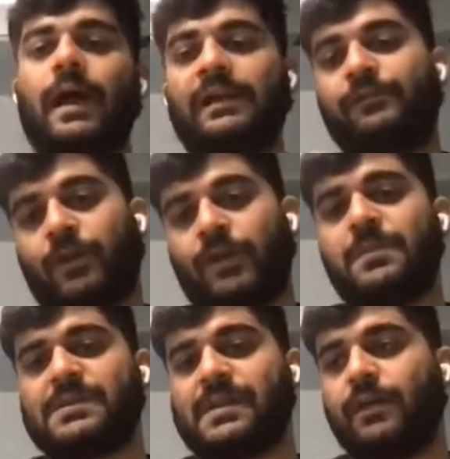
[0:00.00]
And
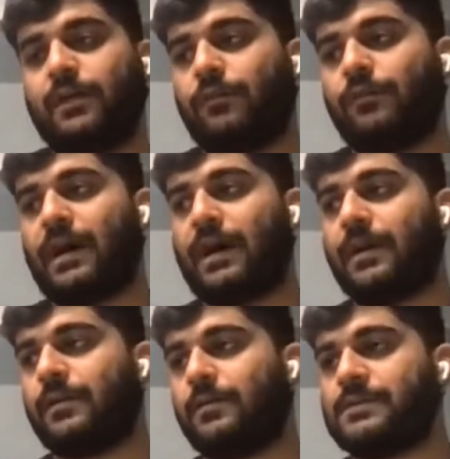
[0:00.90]
40% of
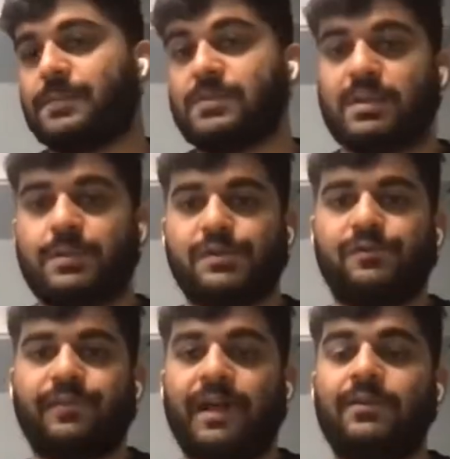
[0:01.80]
our
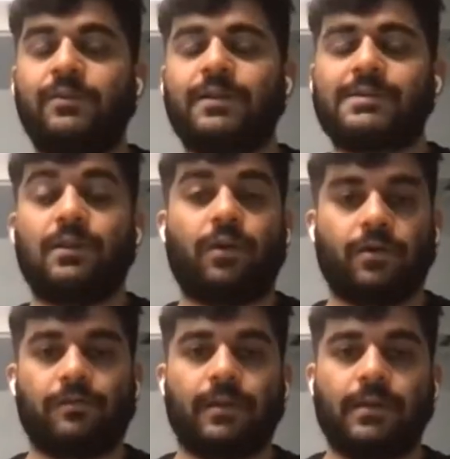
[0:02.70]
subscription value is a lot
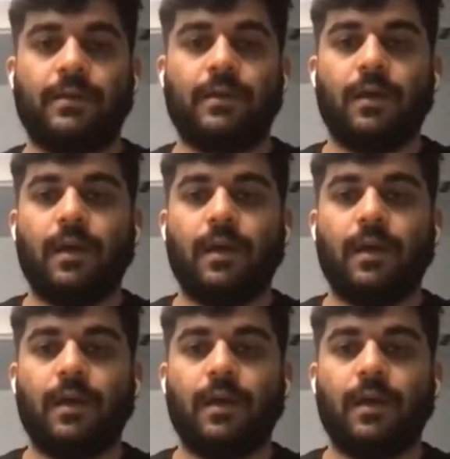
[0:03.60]
of money.